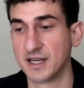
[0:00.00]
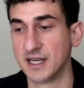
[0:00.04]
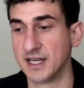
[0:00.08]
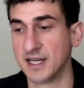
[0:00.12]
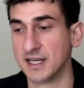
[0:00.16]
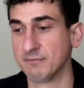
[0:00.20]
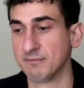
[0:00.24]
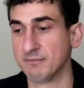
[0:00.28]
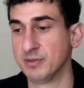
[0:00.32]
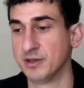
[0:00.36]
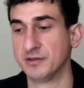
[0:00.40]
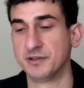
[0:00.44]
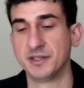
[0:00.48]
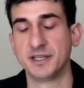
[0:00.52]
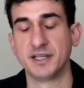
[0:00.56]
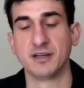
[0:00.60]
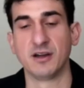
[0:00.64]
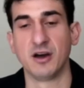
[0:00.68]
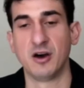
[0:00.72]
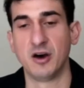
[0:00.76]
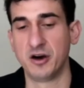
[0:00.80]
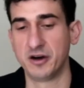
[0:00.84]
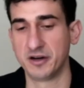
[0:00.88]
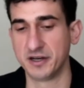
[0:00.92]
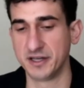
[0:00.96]
and building
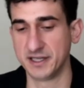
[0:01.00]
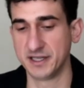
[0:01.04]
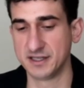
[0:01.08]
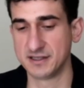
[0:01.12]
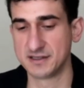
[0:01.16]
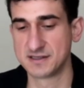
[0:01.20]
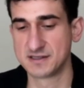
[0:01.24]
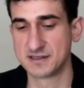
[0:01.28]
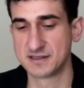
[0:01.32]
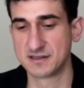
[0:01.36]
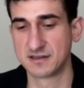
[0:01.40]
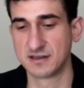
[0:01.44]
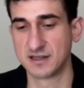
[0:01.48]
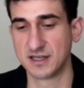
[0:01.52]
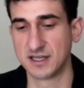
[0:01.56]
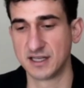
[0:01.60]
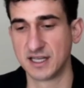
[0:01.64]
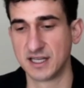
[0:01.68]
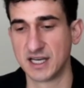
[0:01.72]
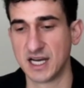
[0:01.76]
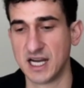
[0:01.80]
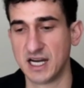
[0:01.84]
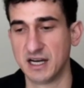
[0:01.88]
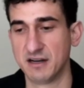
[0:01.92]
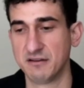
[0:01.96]
an audience, and
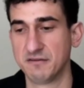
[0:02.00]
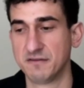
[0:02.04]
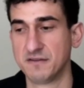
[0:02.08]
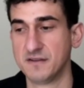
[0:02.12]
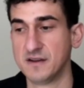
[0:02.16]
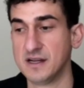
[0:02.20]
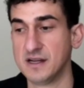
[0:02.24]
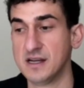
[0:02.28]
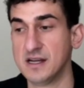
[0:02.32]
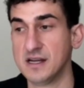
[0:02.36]
kind of,